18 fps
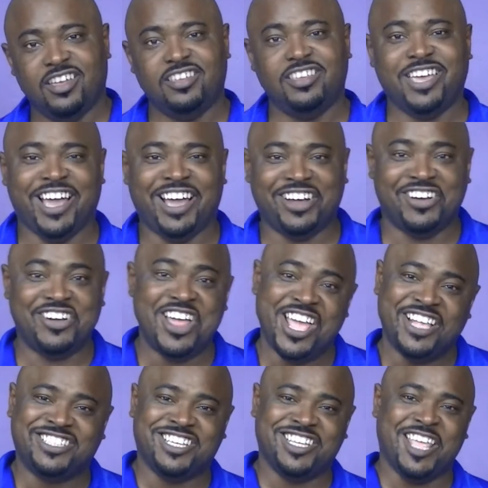Yo,
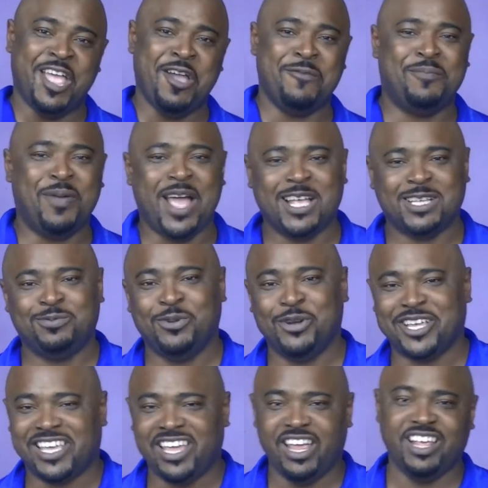today on
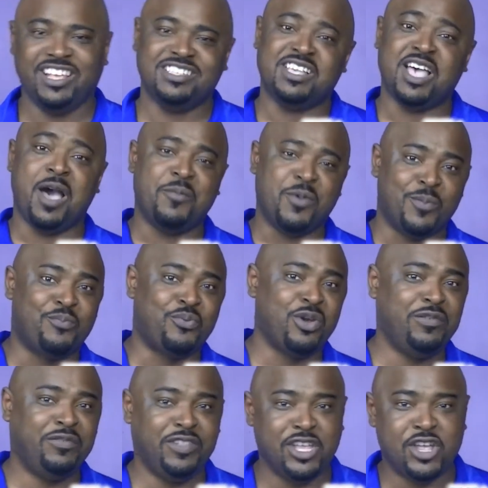Passport Kings, I'm gonna
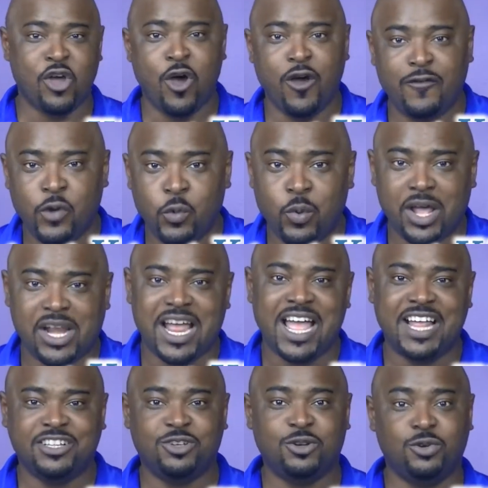briefly go over what
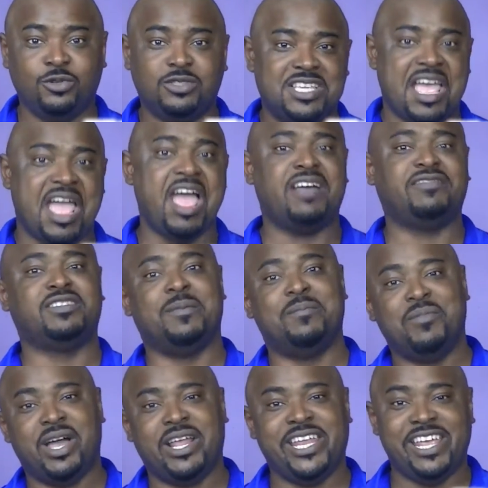I do to have the
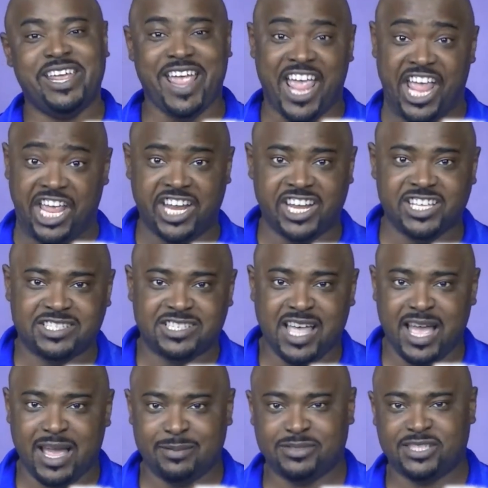money and the
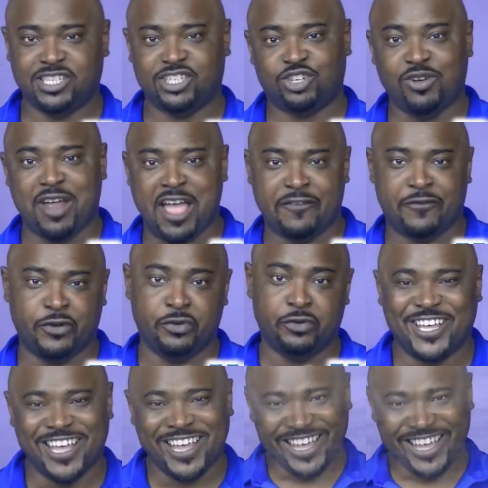time to travel.